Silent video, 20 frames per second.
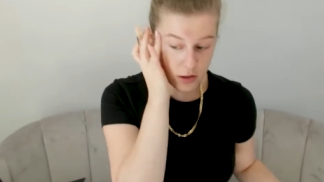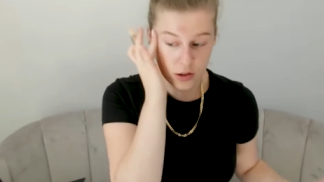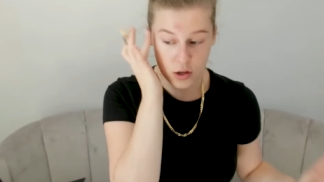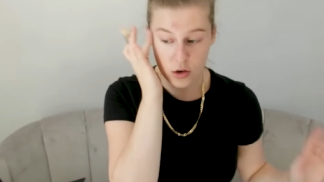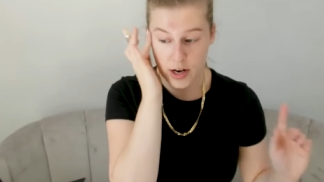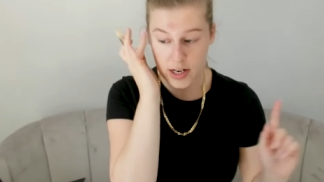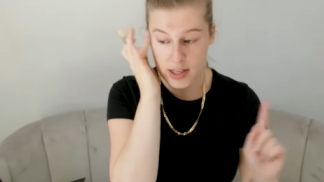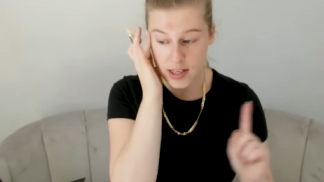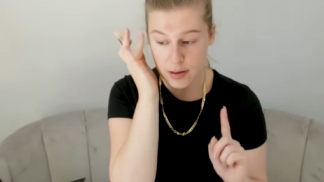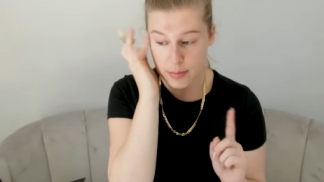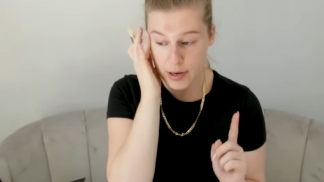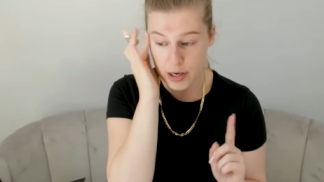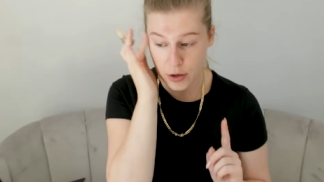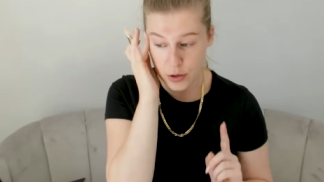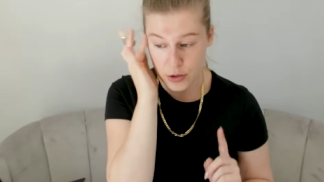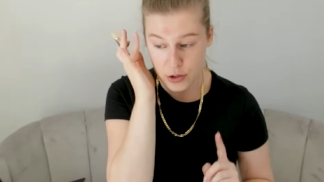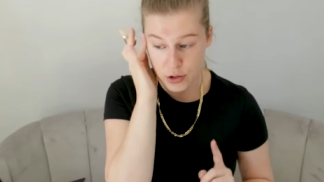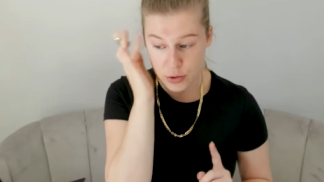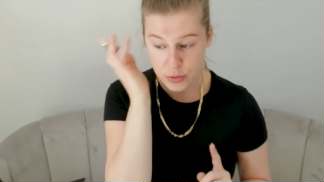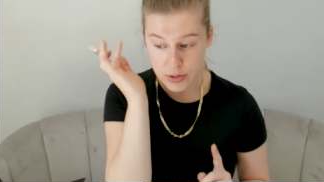The great thing about
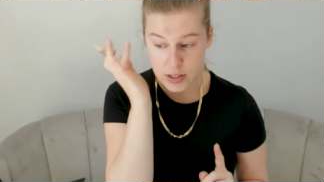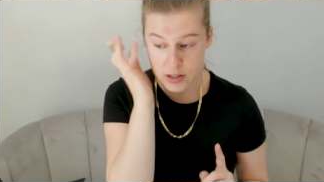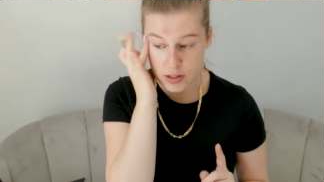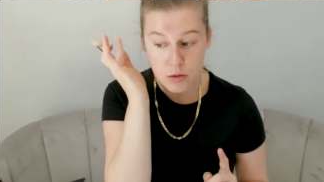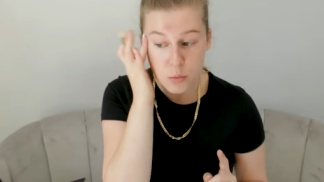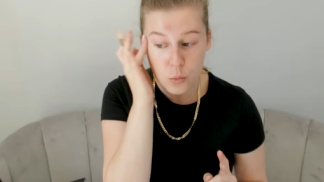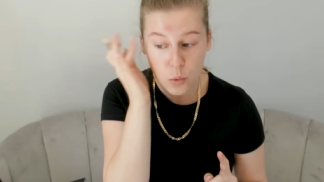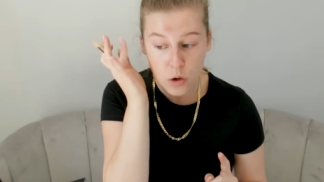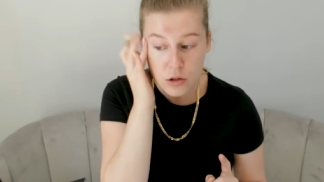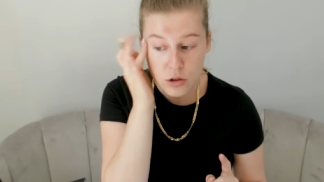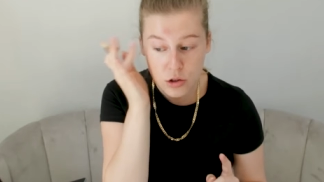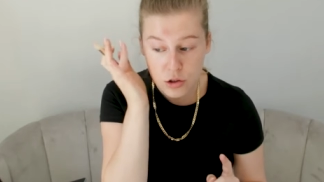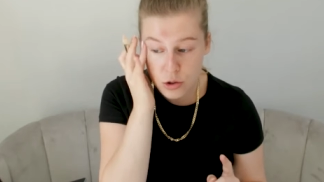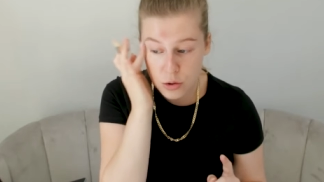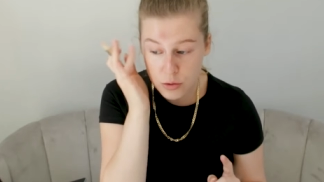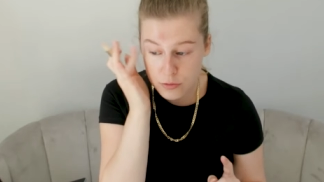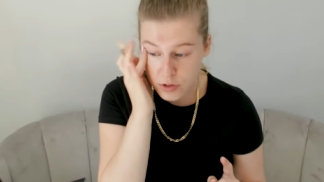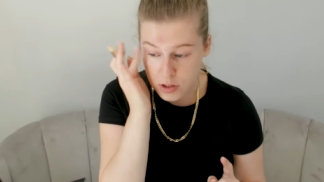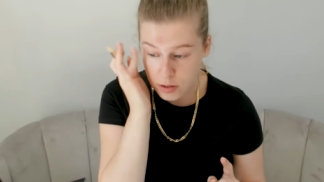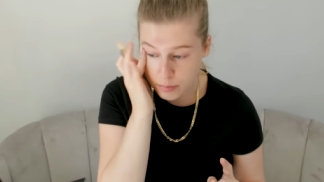OU is once
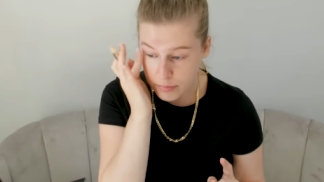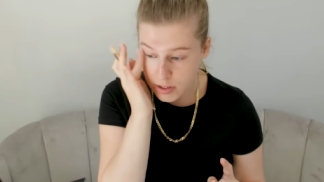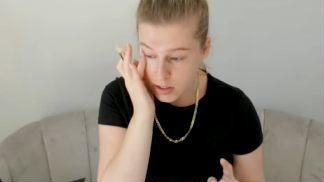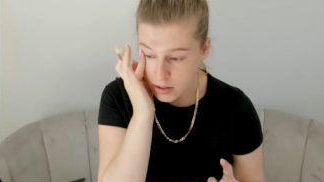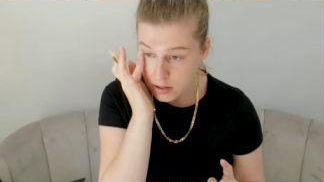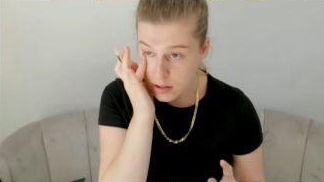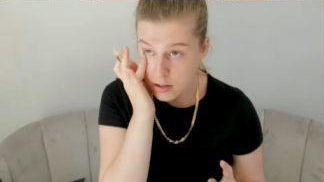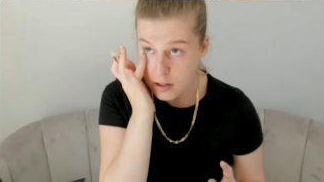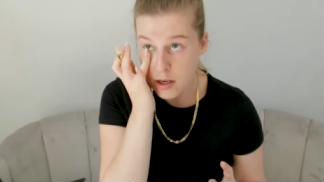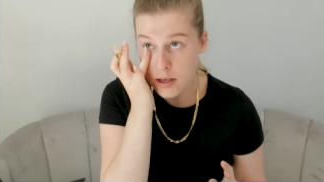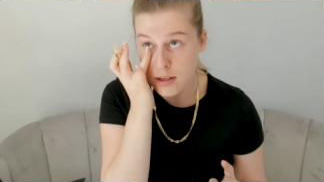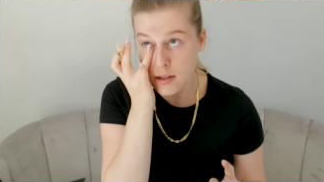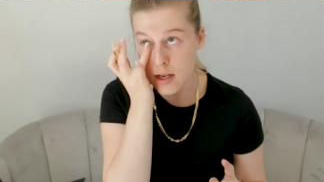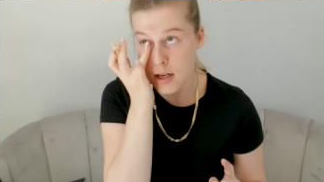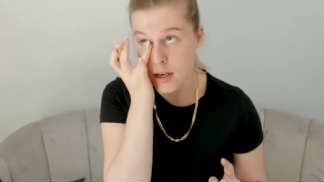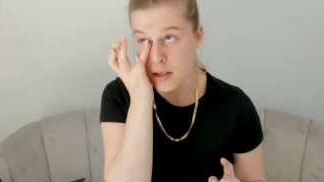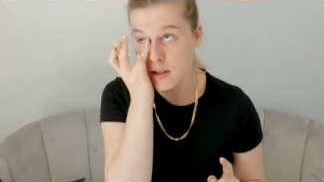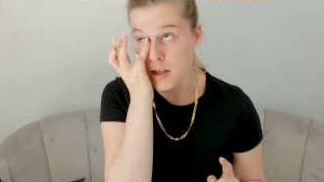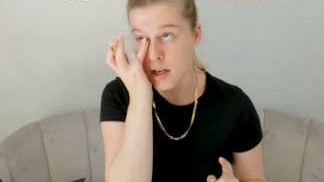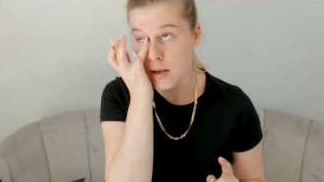you've submitted a, an
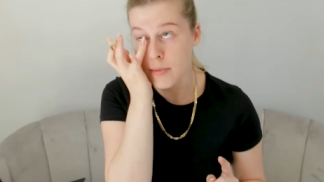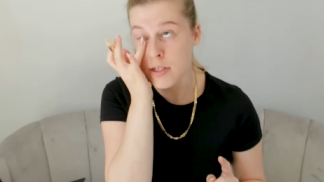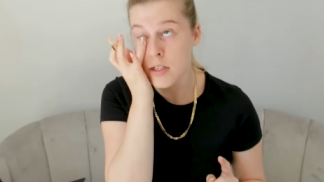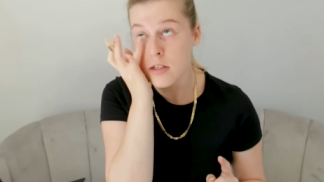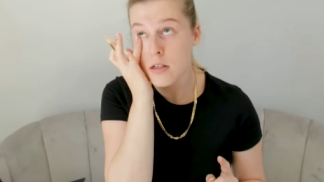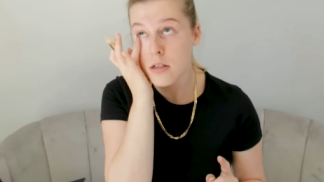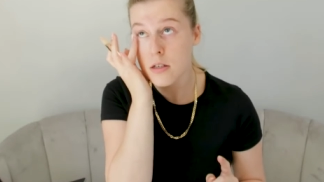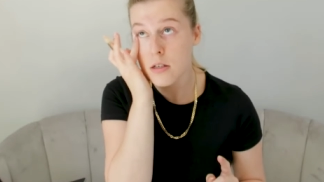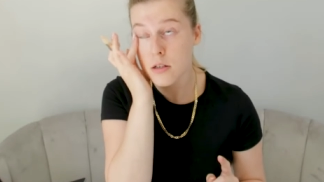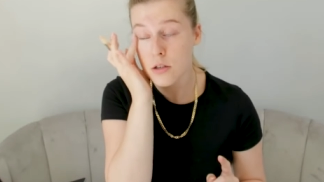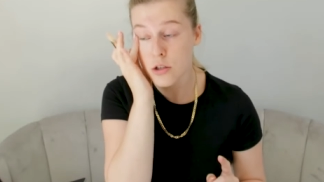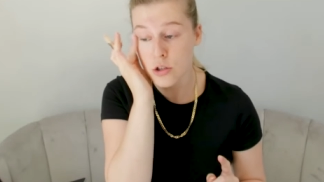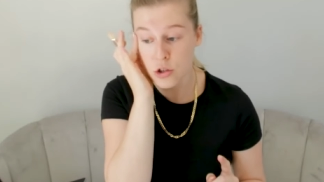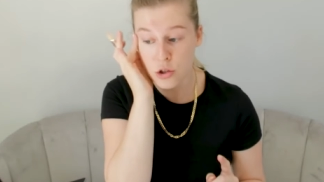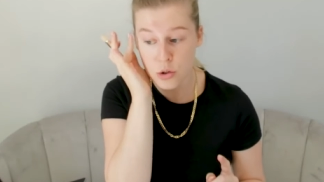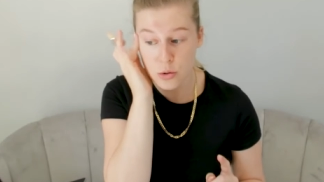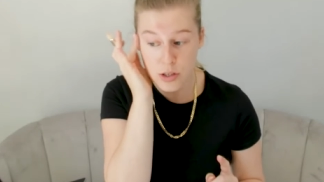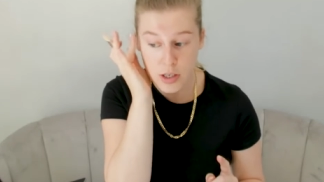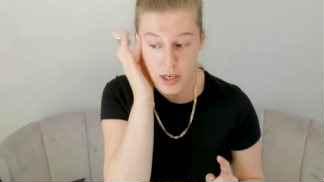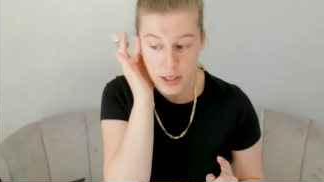assignment,
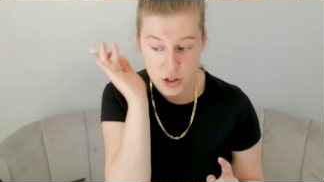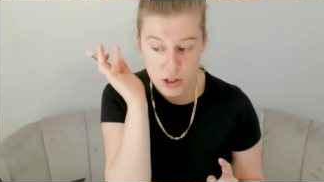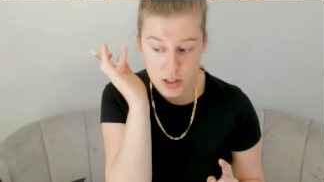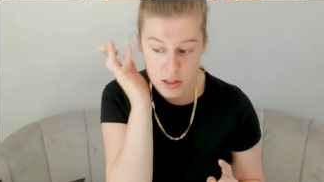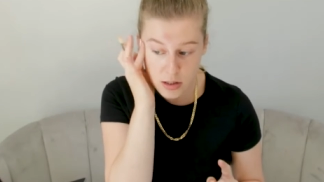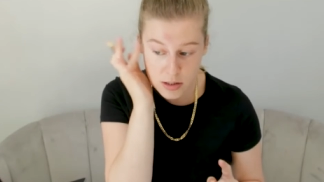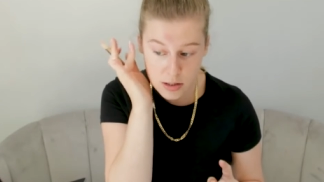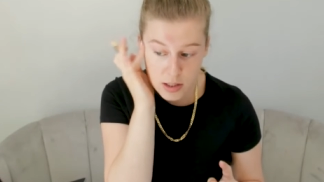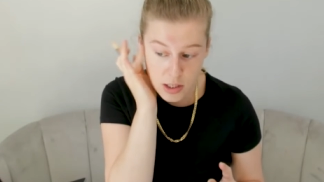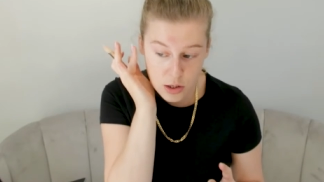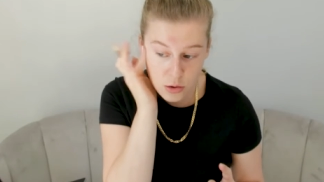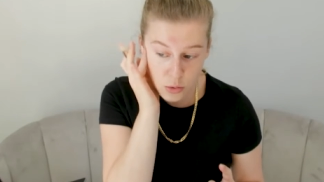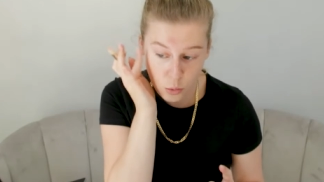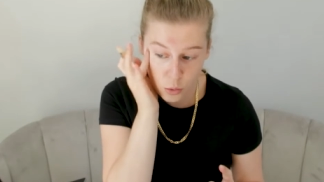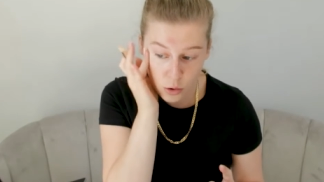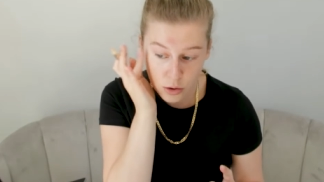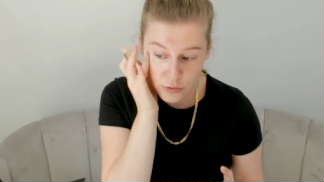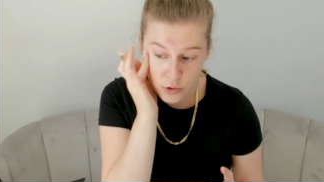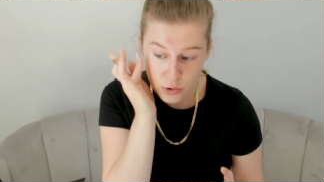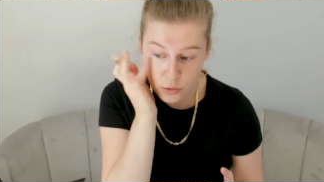you can actually see all
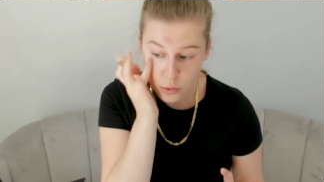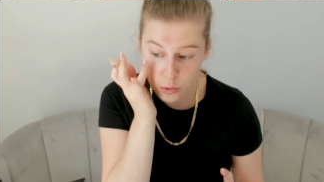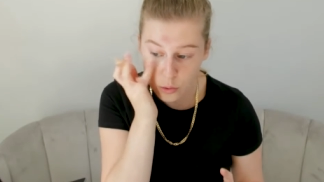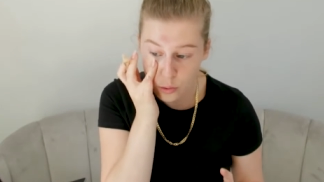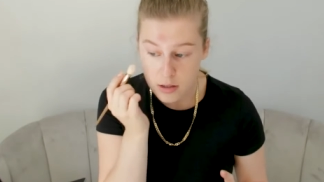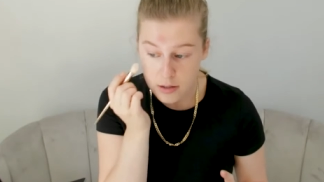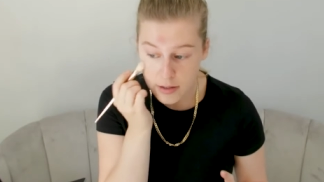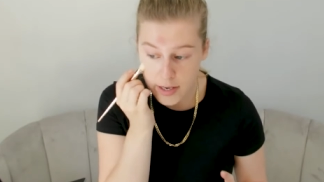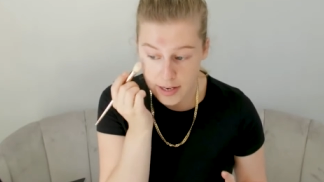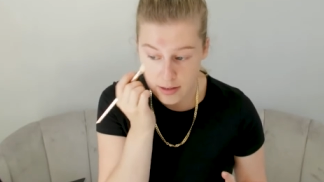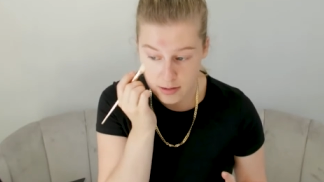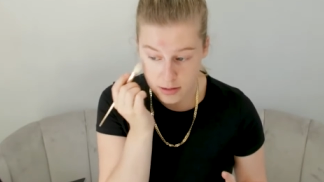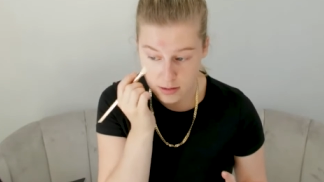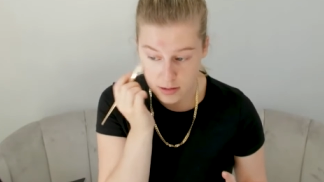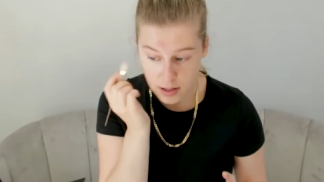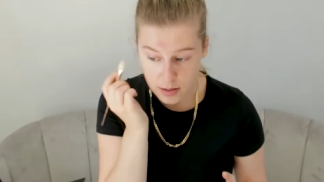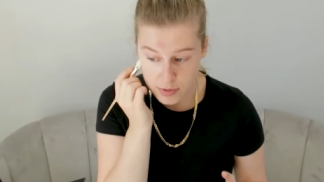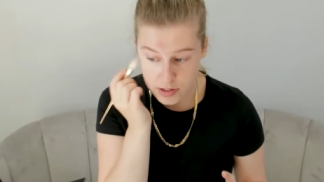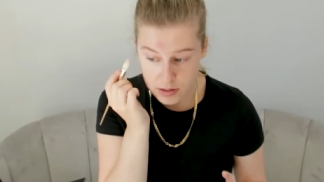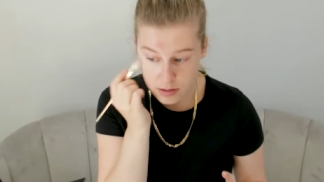of your next
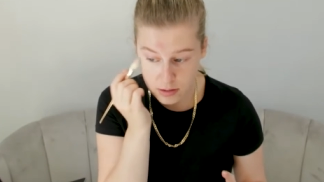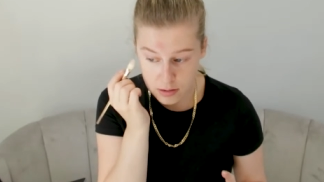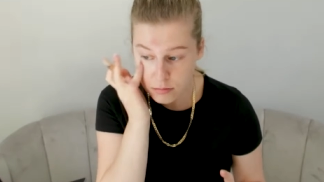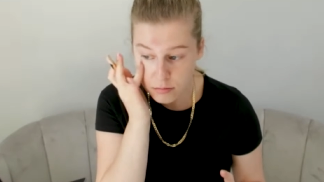assignments.